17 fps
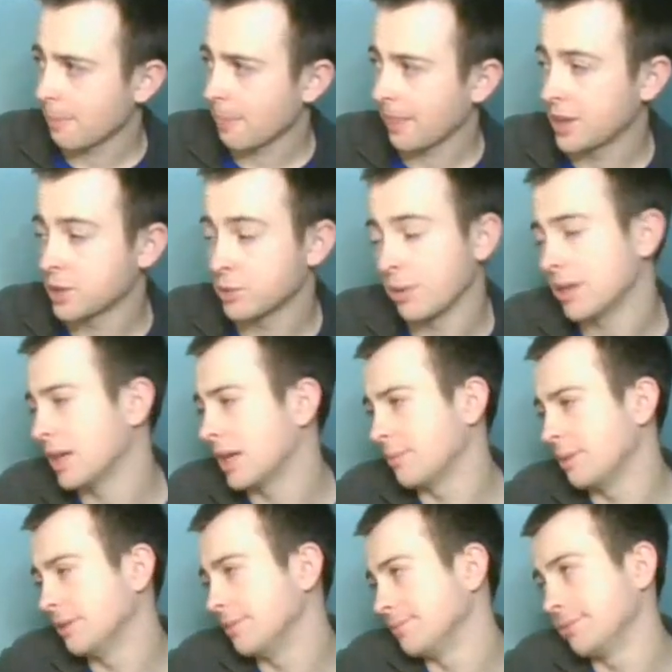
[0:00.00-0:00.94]
Because why not?
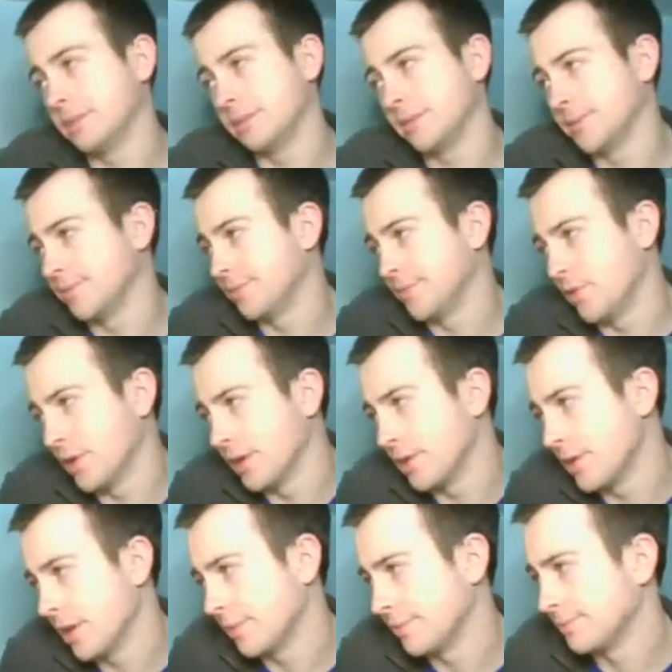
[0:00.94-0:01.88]
I mean, you're done.
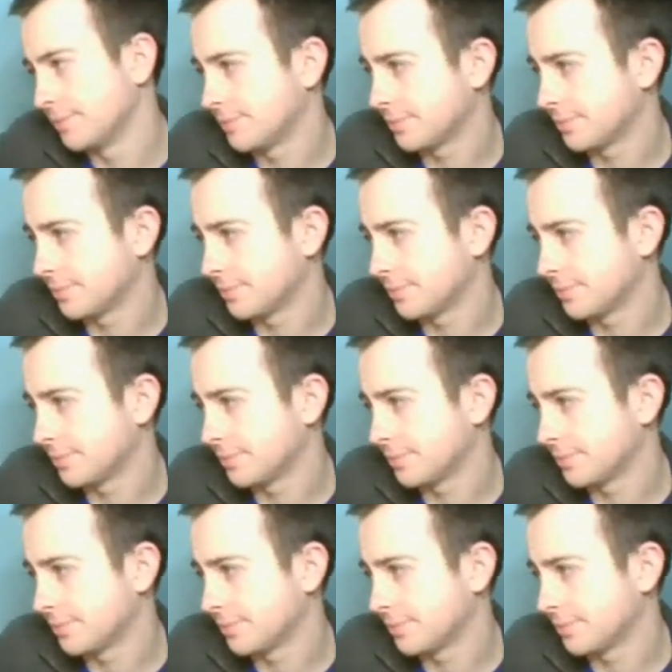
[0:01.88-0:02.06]
You're done.